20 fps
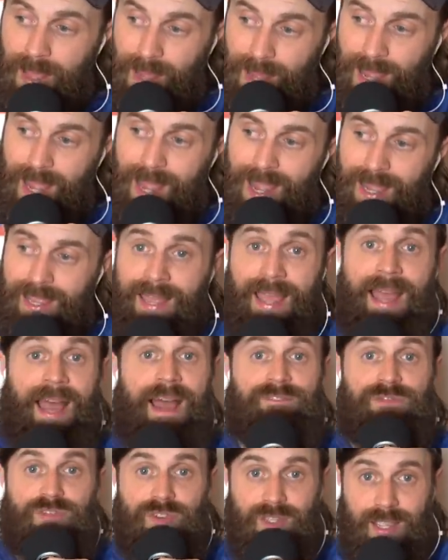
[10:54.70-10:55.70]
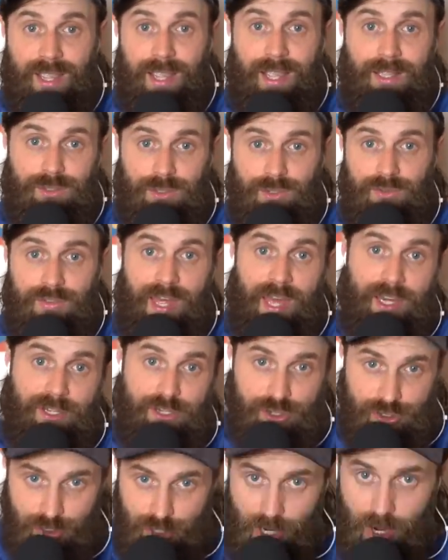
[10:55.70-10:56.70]
I have to cancel that
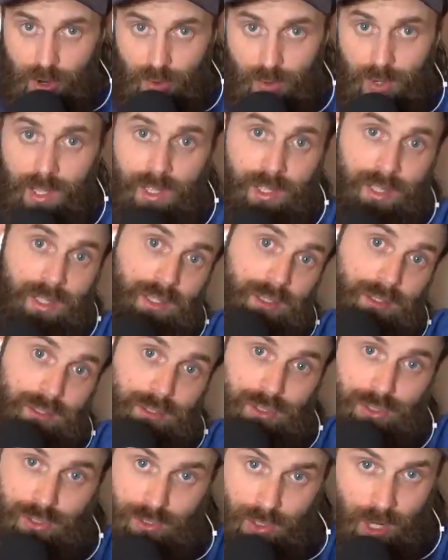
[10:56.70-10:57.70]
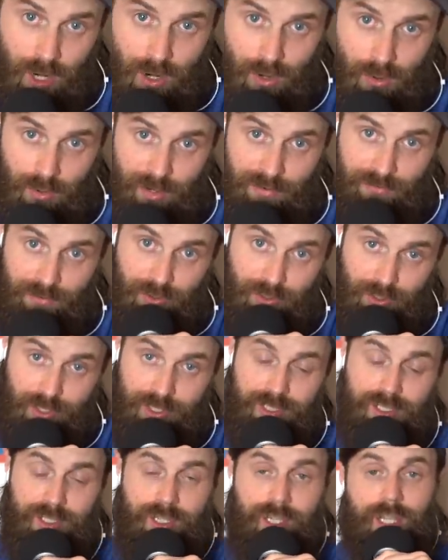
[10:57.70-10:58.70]
show. So, if you're
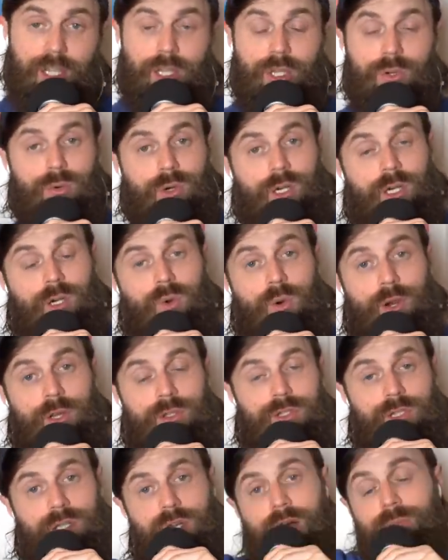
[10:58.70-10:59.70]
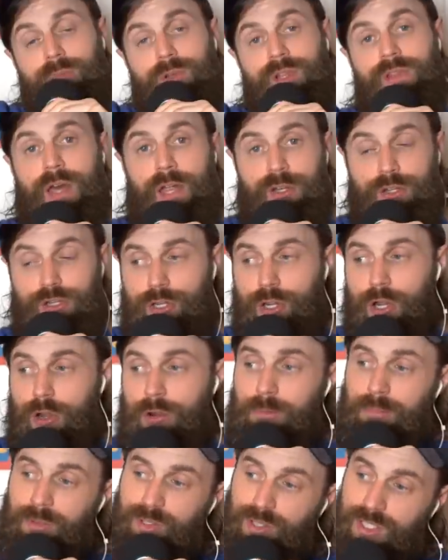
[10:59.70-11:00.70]
listening and you are going to come to that
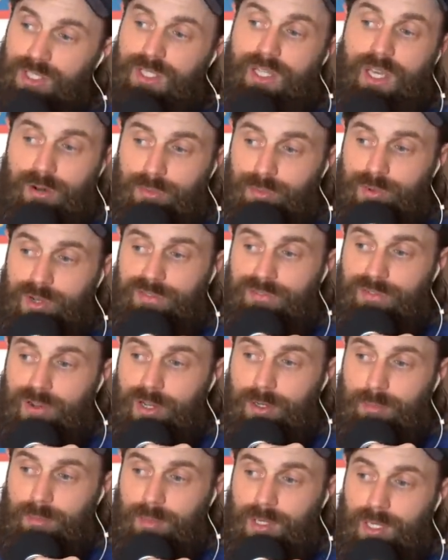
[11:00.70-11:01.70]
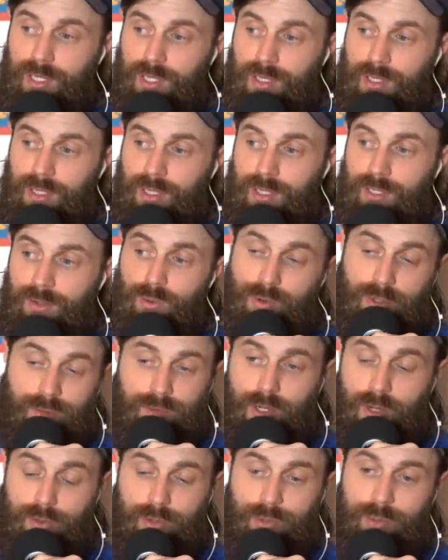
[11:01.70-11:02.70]
show, please get a refund immediately or
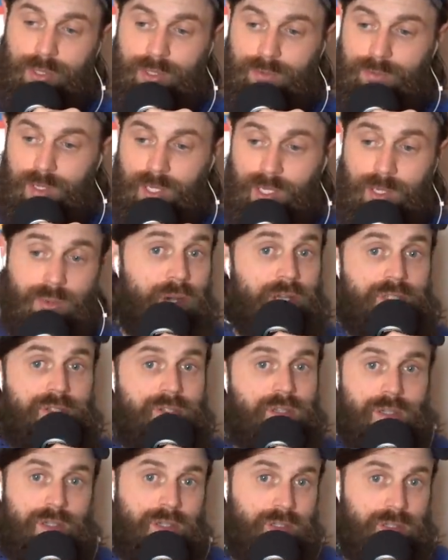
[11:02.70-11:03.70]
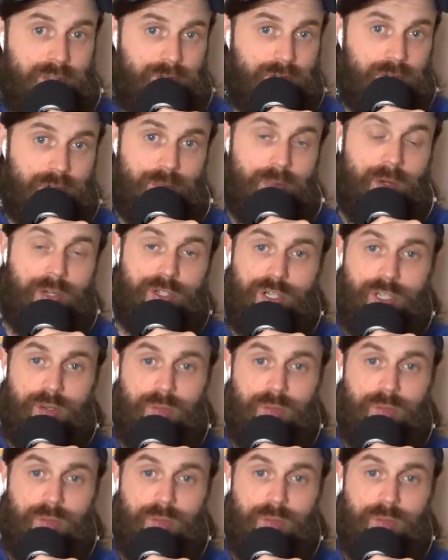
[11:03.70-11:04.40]
go to it anyways, because there's a bunch of